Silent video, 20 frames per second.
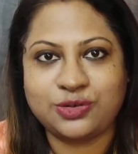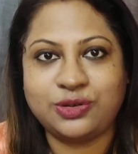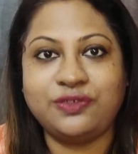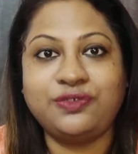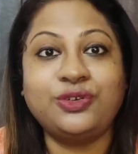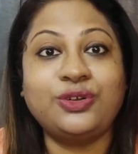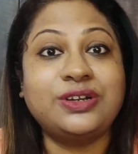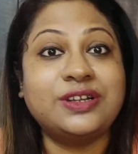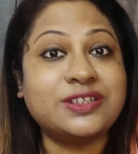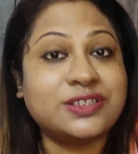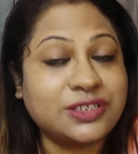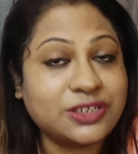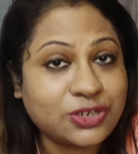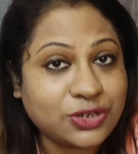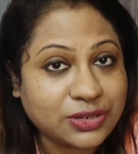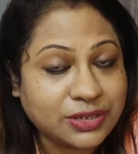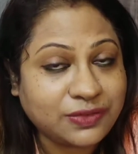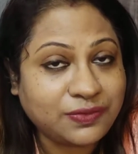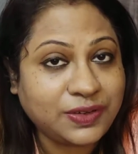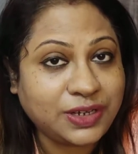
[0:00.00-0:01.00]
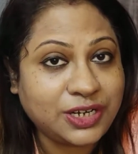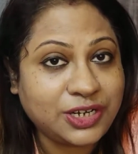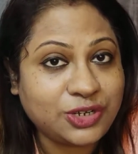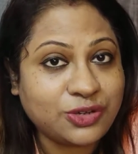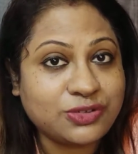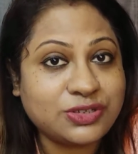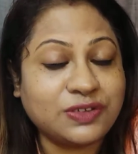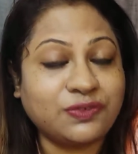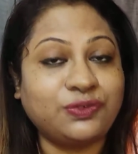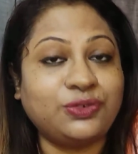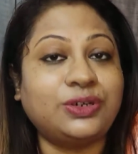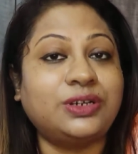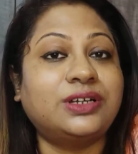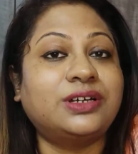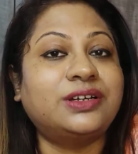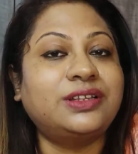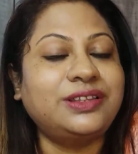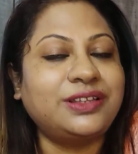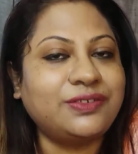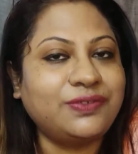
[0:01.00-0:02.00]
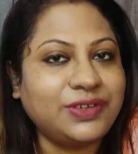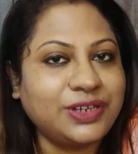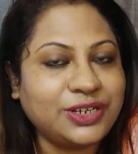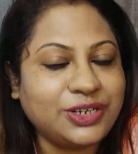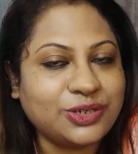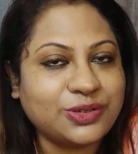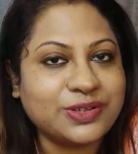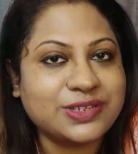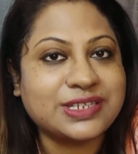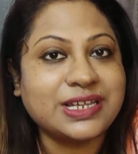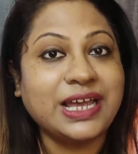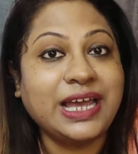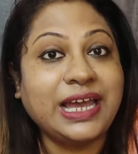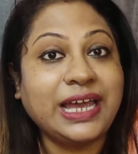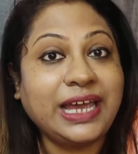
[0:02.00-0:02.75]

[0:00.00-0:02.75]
So if you listen to the videos, if you learn the videos